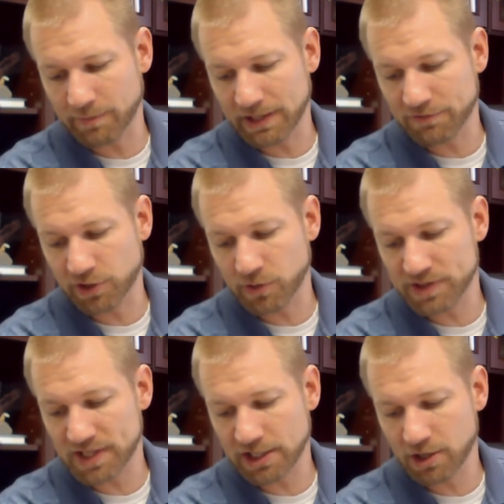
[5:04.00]
me, for you are
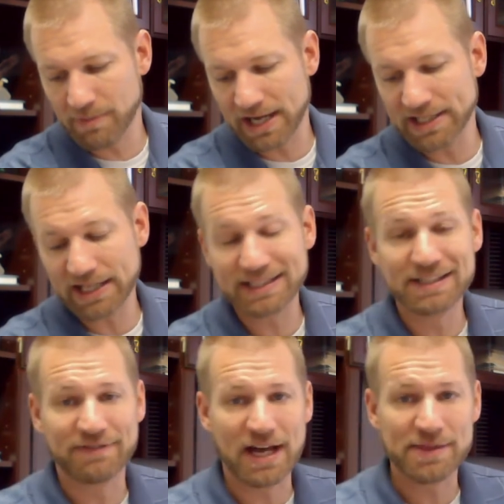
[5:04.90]
setting your mind not on
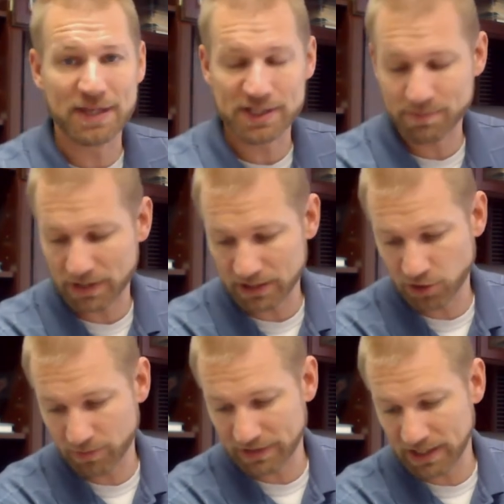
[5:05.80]
divine things, but on
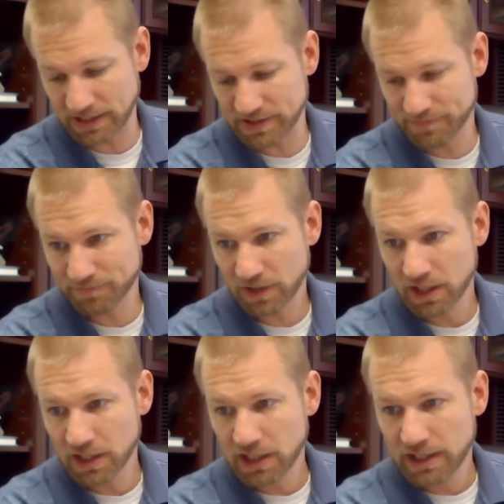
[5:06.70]
human things."
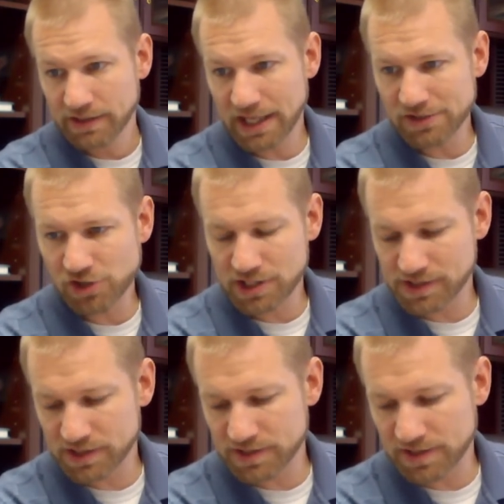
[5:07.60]
Then
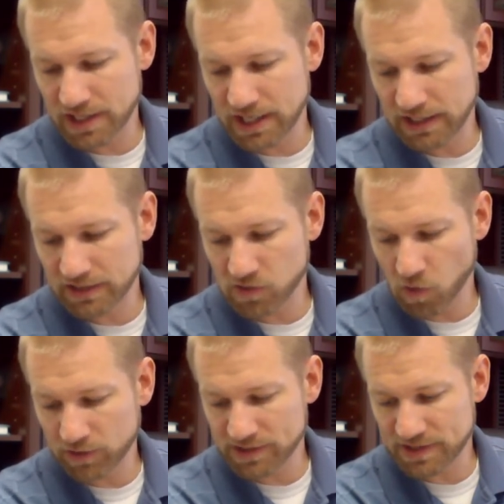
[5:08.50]
Jesus
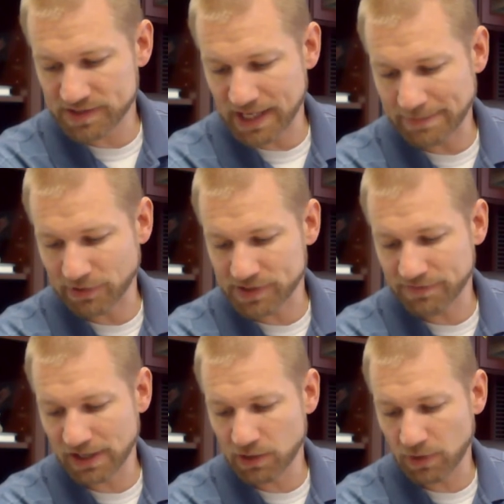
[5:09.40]
told his disciples,
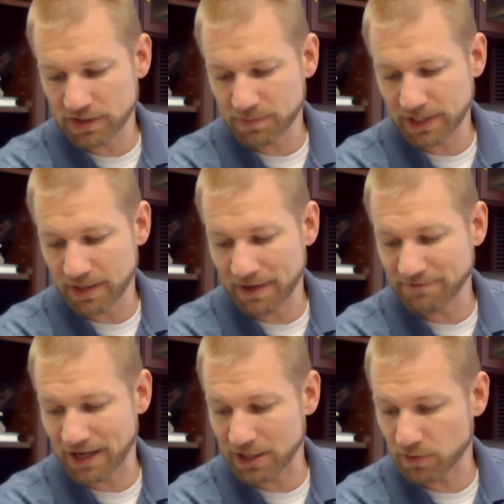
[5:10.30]
"If any want to become my
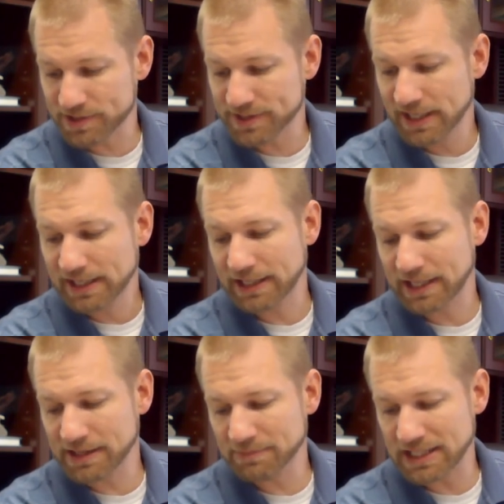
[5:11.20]
followers,
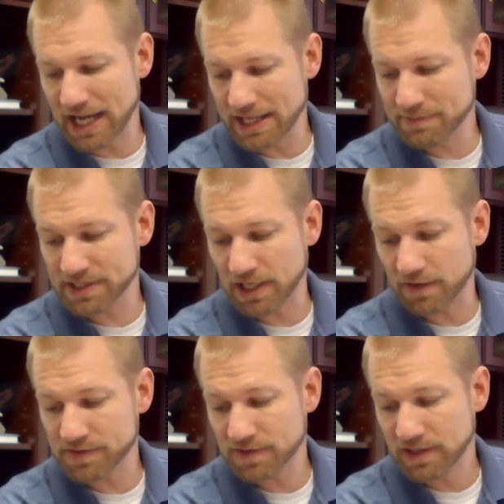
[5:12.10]
let them deny
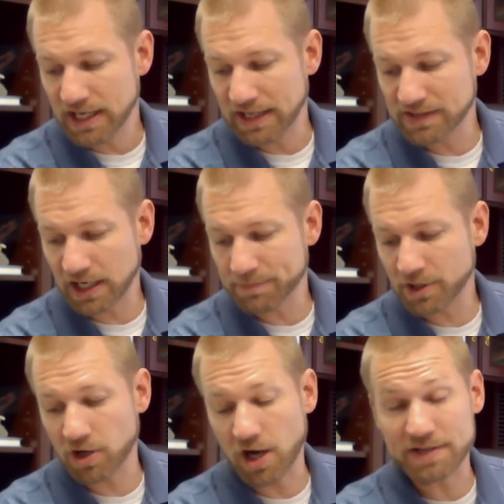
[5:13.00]
themselves and take up
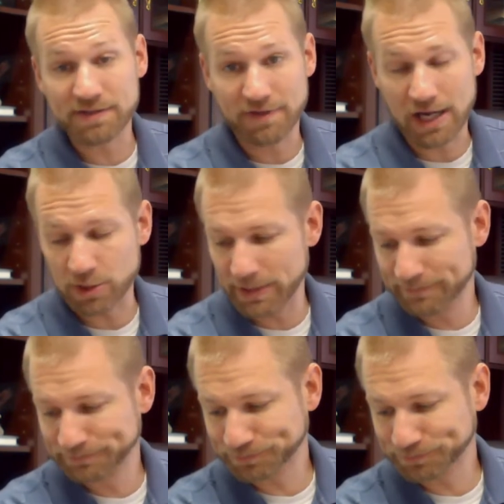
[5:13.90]
their cross and follow me.